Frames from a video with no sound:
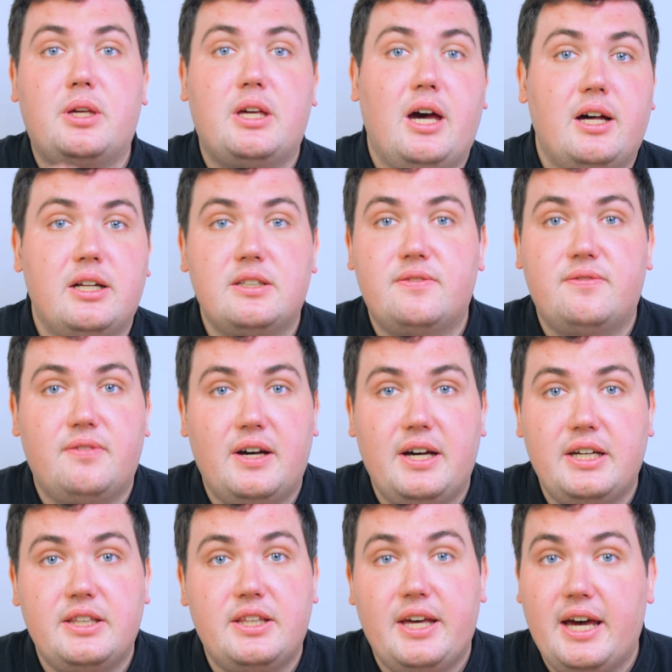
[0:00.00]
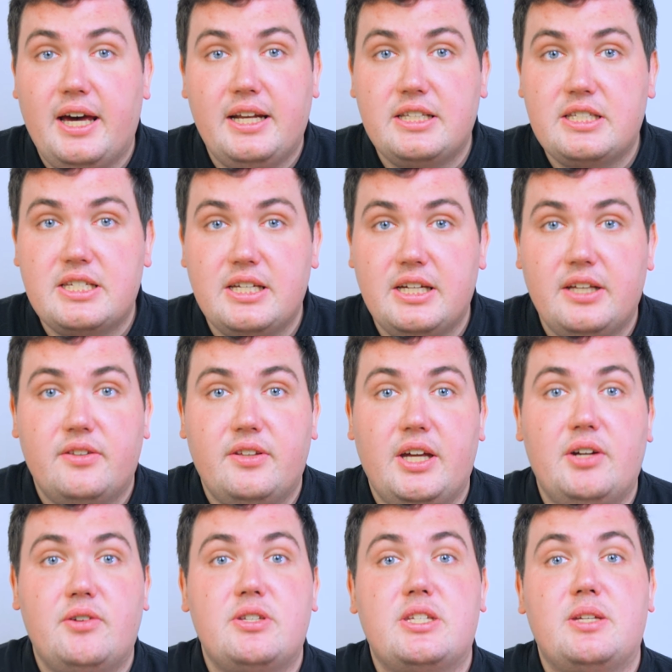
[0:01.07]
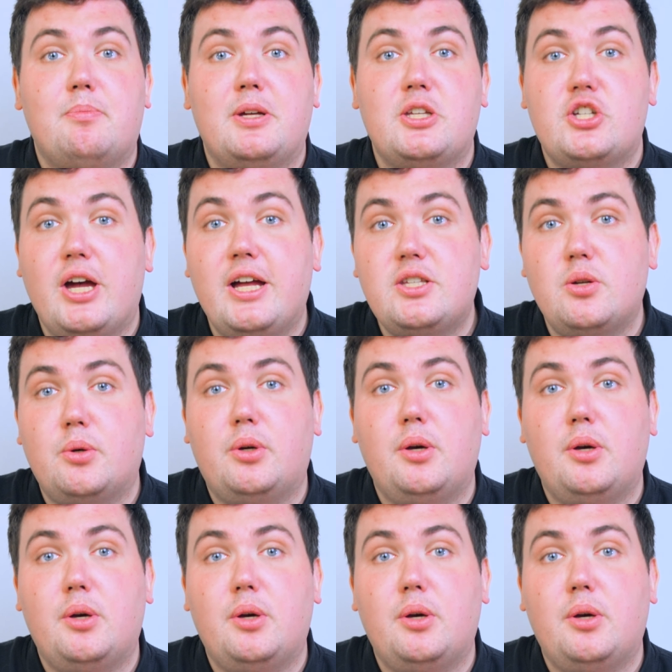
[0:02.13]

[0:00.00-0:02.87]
can't find the answer, there is a Magento